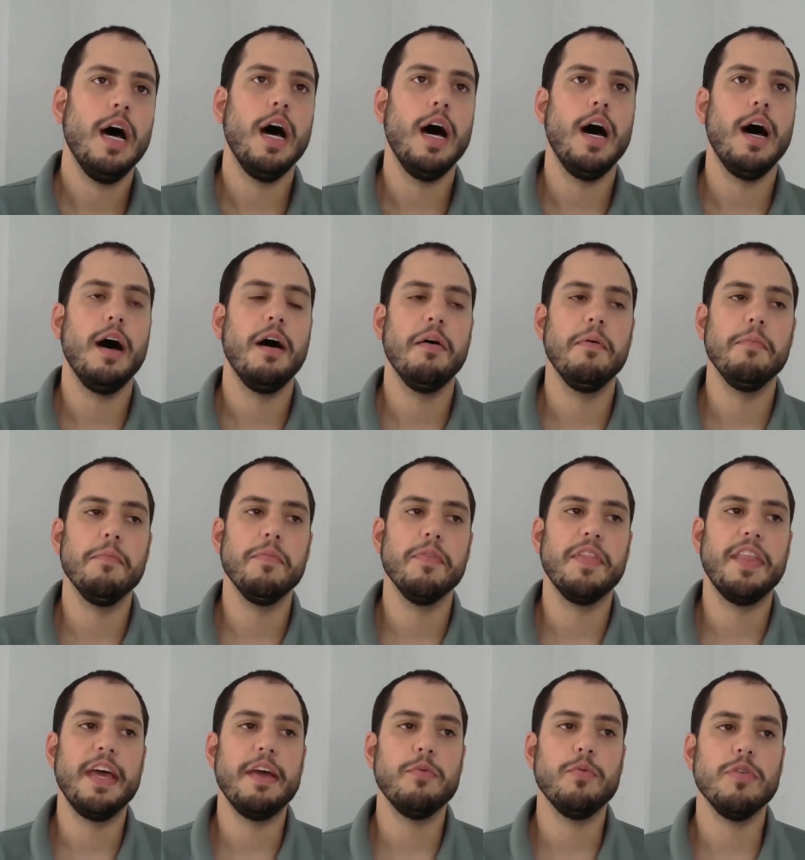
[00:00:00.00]
Um,
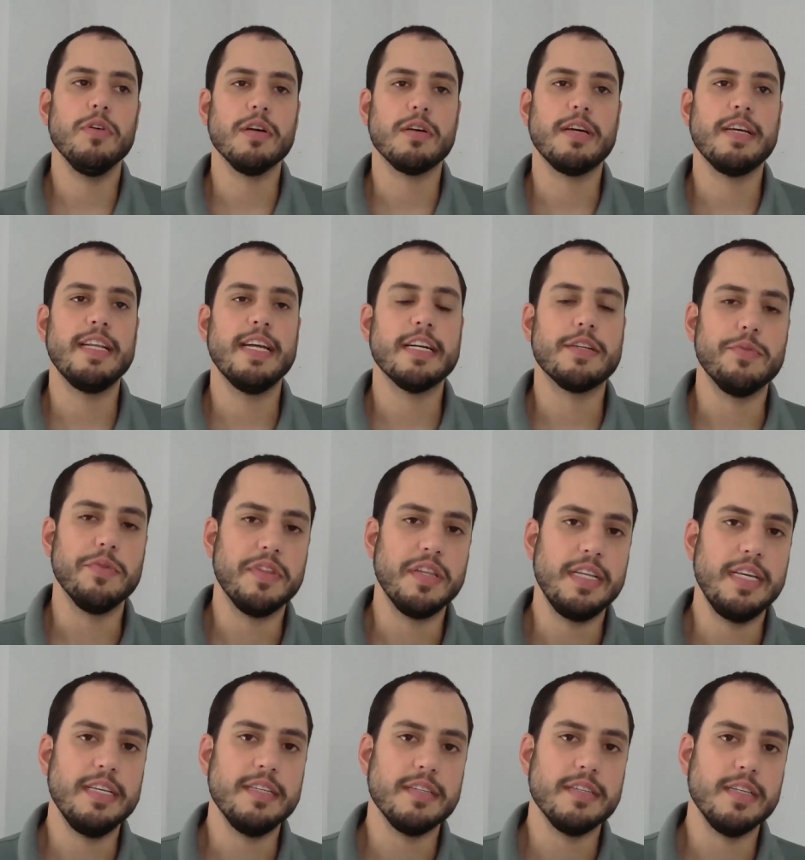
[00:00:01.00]
they will connect with
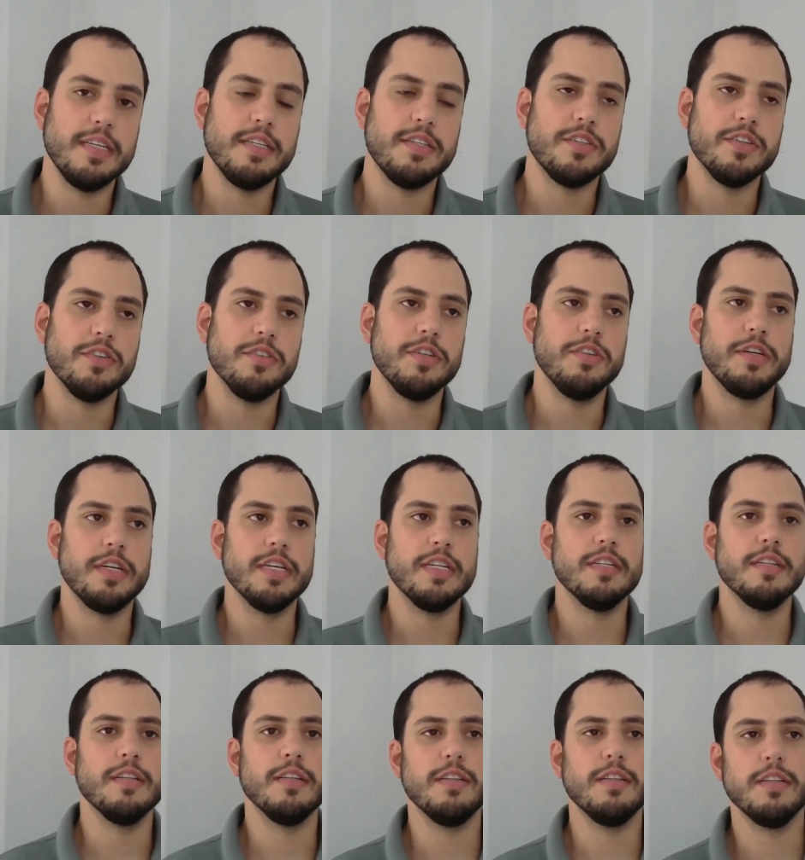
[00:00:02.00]
it easily. So you
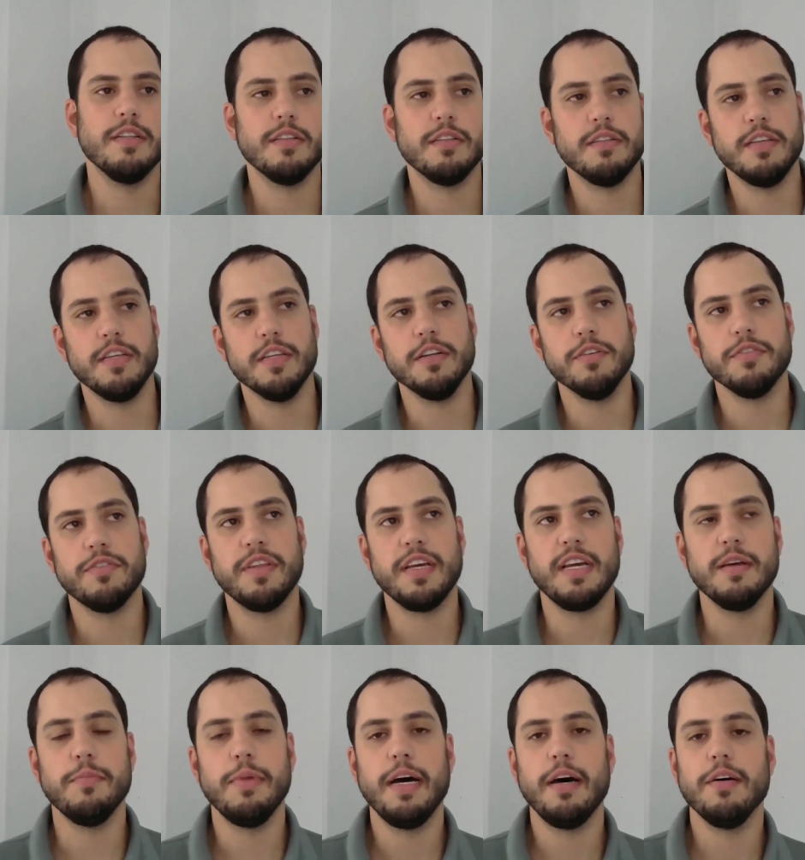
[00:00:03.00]
can, you know,
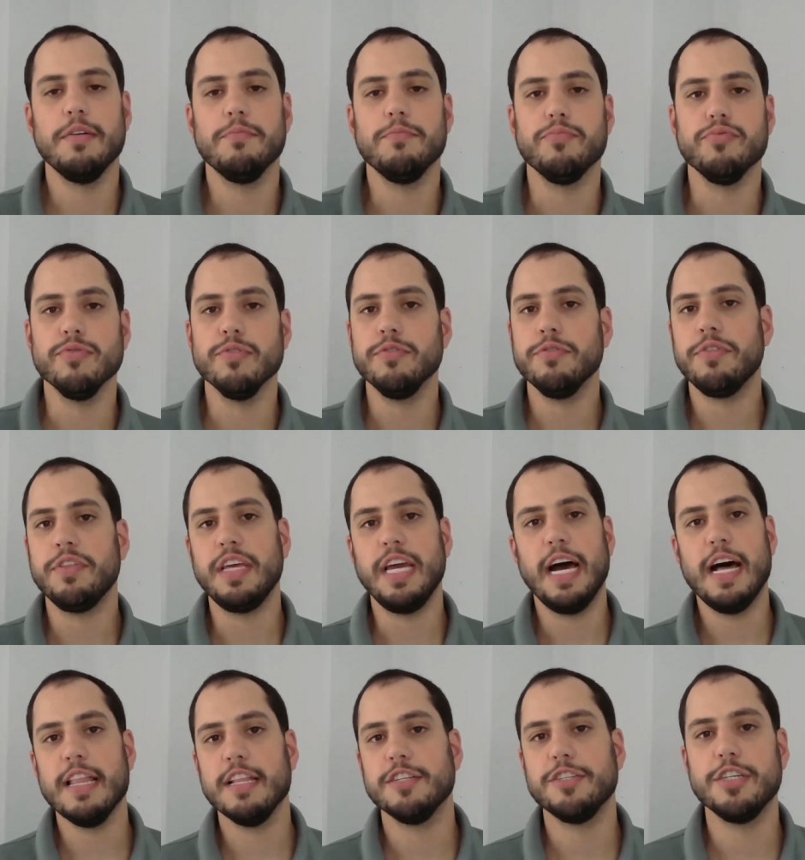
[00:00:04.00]
think about brew
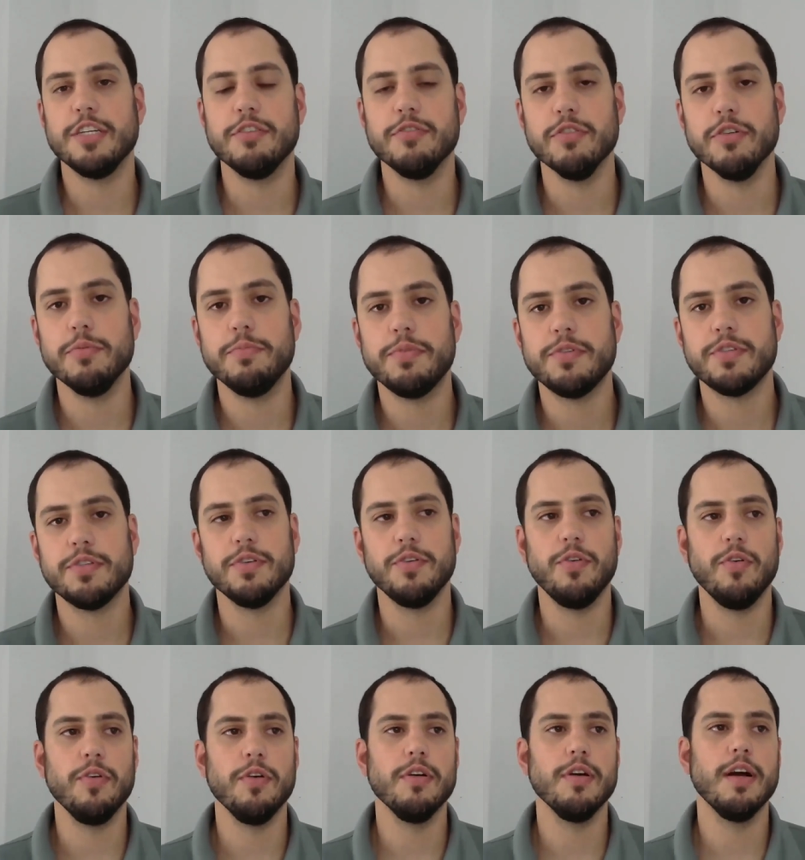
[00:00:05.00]
theology groups
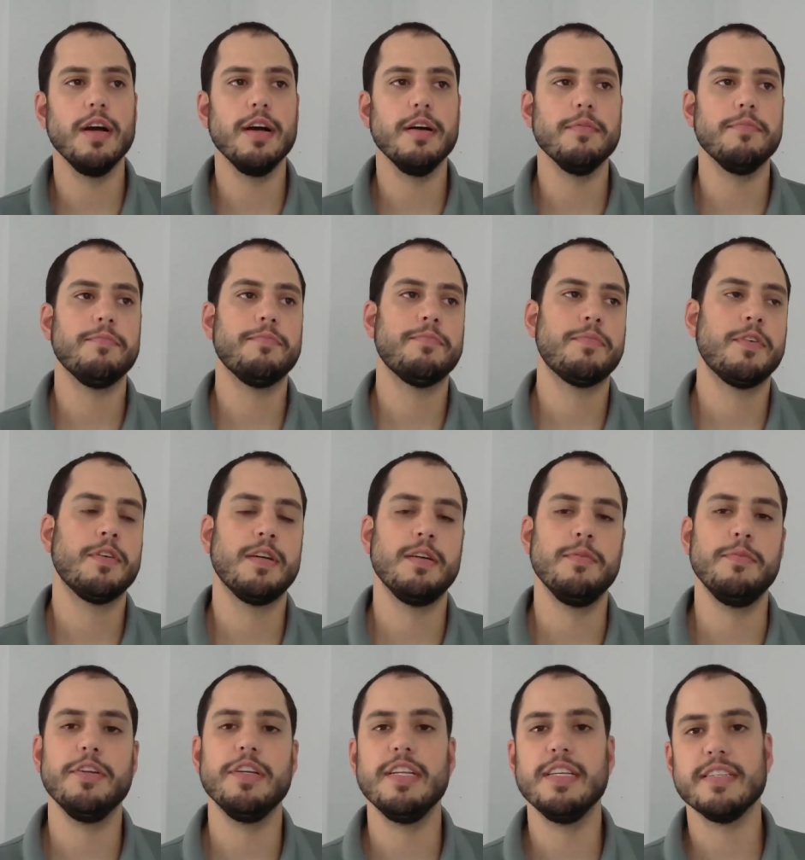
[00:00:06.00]
or uh,
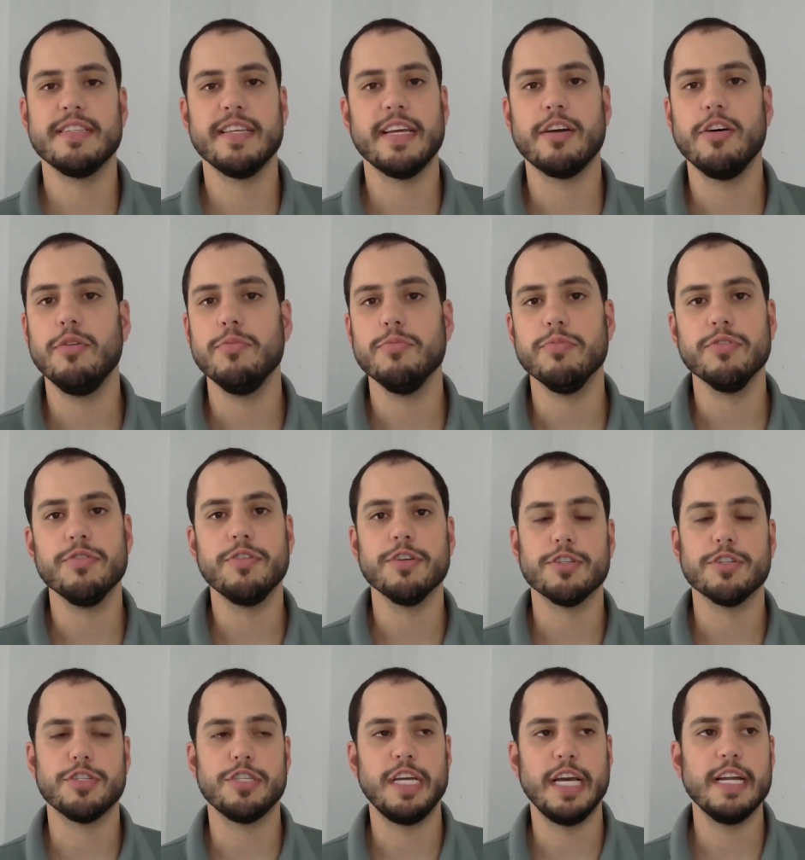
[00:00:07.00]
communities like homebrewed
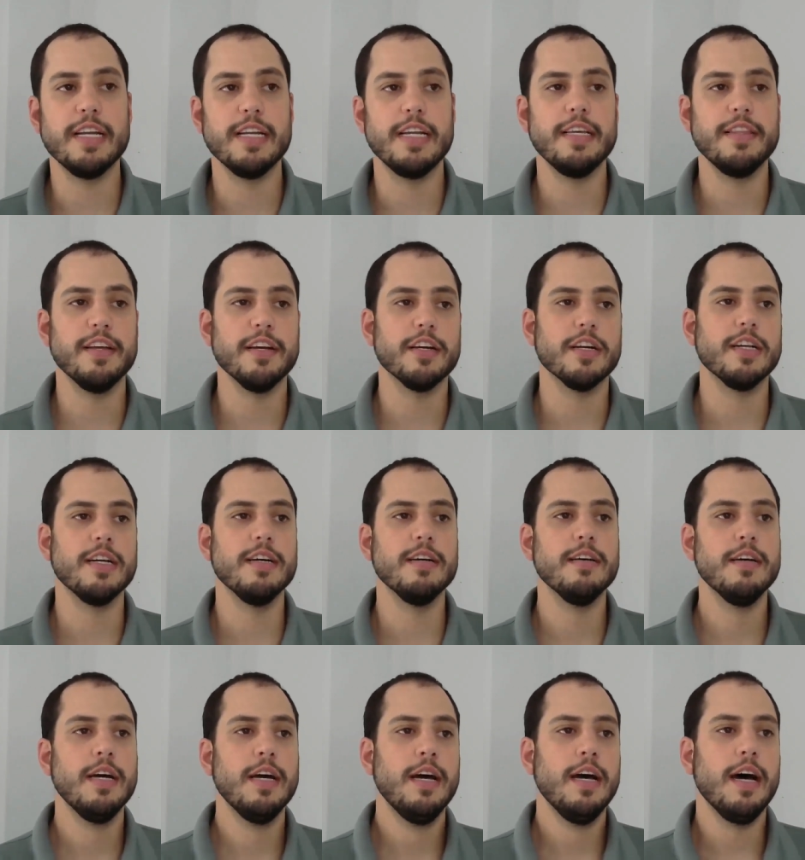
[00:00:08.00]
christianity they're going to
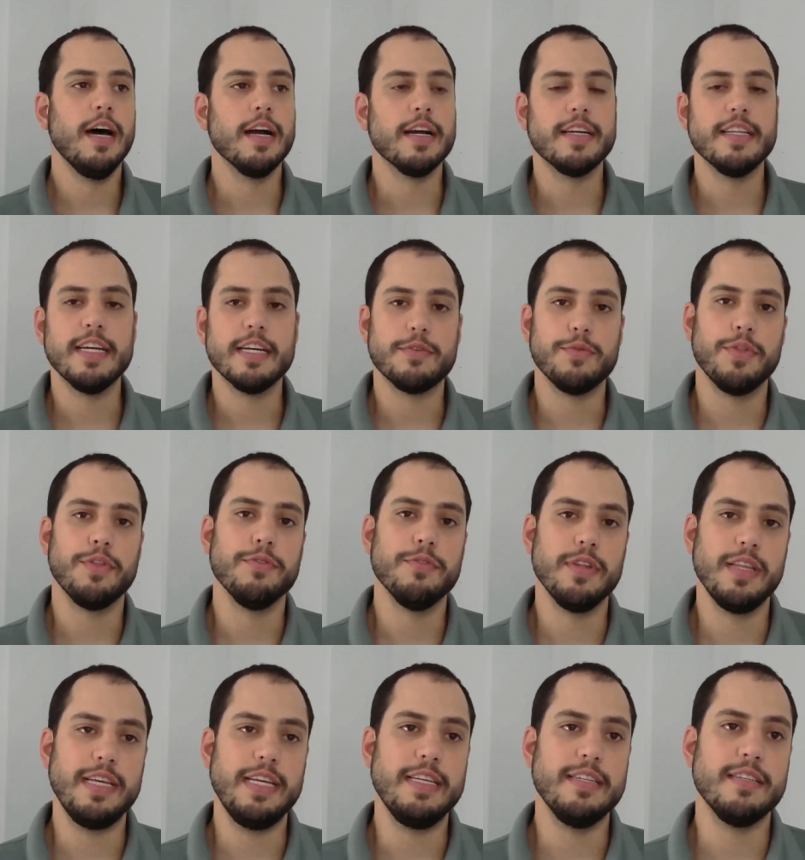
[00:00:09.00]
uh, connect with it
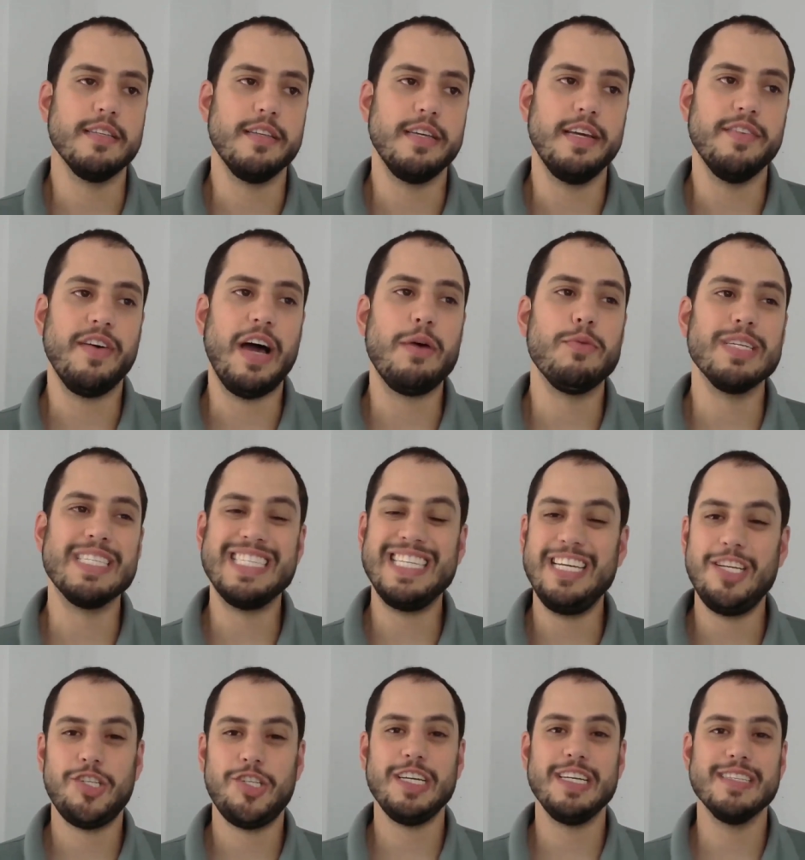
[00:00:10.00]
really easily if i was
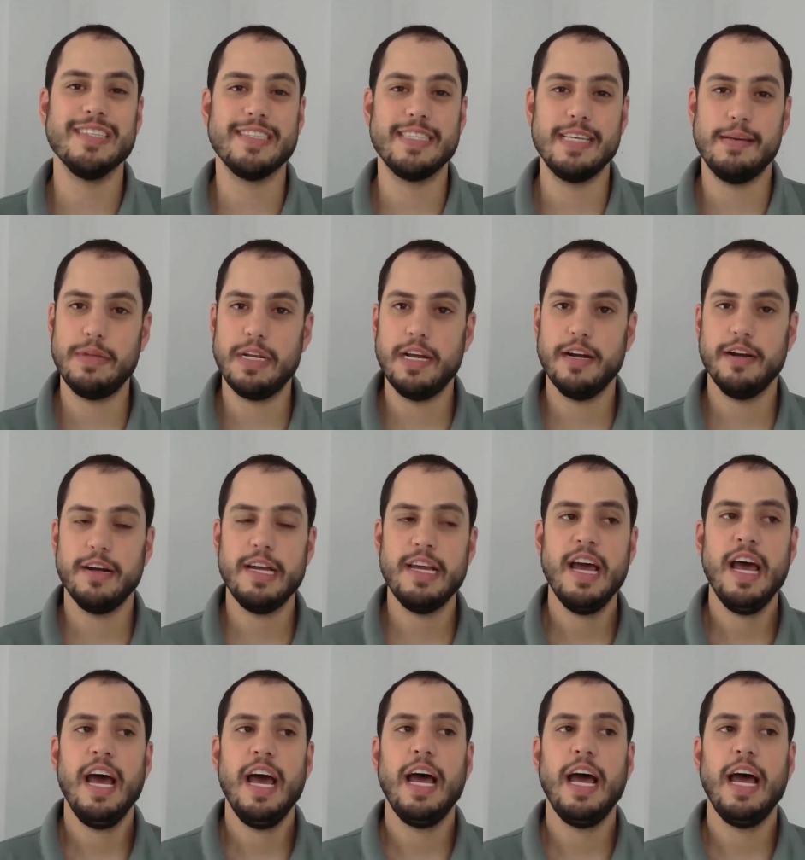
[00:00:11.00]
teaching in seminary